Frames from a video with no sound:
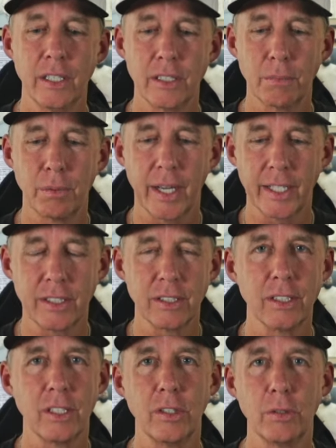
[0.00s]
to
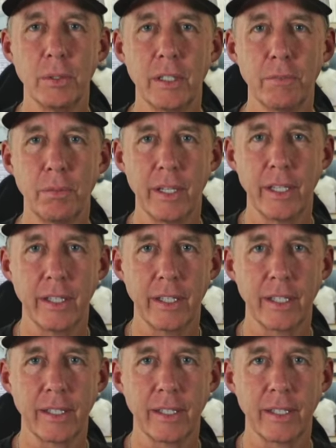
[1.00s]
practice a little bit of breathing.